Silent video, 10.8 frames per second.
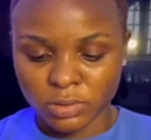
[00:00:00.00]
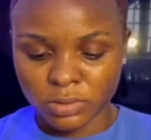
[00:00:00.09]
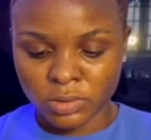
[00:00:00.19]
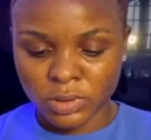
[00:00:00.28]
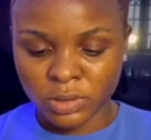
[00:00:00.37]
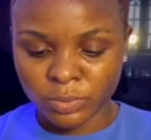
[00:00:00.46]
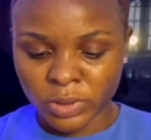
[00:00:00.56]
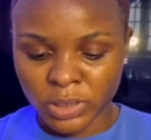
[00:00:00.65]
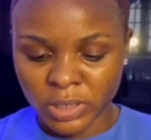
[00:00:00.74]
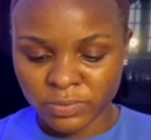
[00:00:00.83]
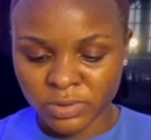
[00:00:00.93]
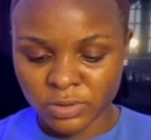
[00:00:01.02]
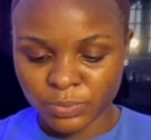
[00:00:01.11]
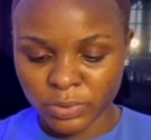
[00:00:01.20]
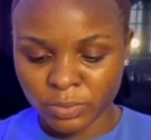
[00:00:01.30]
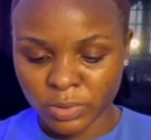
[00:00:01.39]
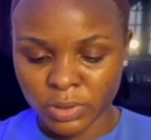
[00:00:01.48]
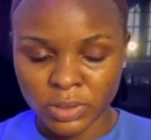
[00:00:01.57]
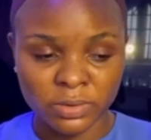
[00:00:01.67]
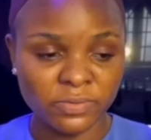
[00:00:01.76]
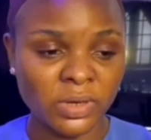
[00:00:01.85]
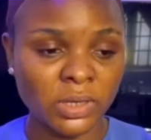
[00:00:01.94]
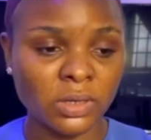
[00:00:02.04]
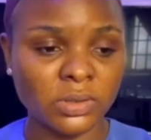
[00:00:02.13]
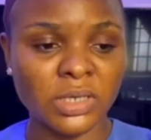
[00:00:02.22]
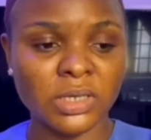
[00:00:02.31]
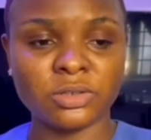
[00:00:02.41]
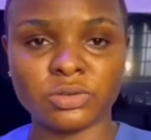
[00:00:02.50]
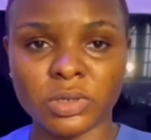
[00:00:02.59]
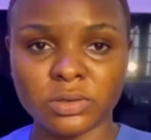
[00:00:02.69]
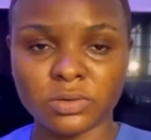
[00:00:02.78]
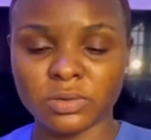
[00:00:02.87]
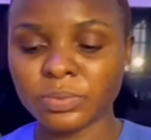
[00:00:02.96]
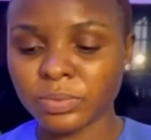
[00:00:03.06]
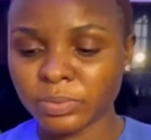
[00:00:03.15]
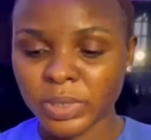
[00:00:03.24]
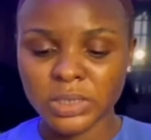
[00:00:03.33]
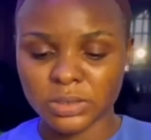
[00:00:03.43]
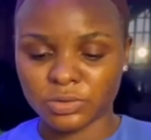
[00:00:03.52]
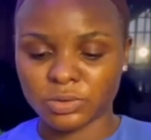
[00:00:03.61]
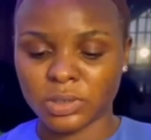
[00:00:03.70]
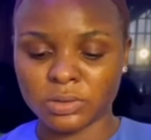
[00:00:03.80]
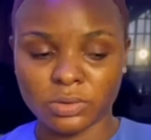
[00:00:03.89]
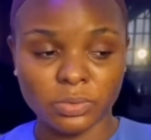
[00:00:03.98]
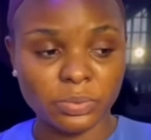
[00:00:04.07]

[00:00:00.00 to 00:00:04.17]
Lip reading: Does anybody have this primer and find out that it dries up? Mine is drying up.